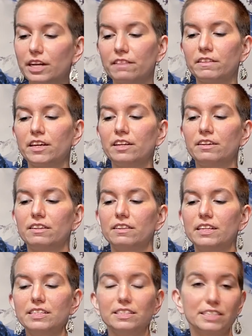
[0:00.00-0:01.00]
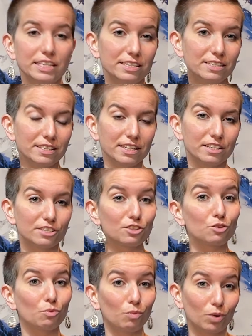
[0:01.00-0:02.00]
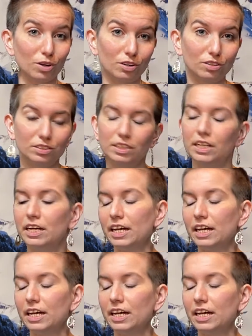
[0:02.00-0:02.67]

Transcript: and then this disc is the whorl.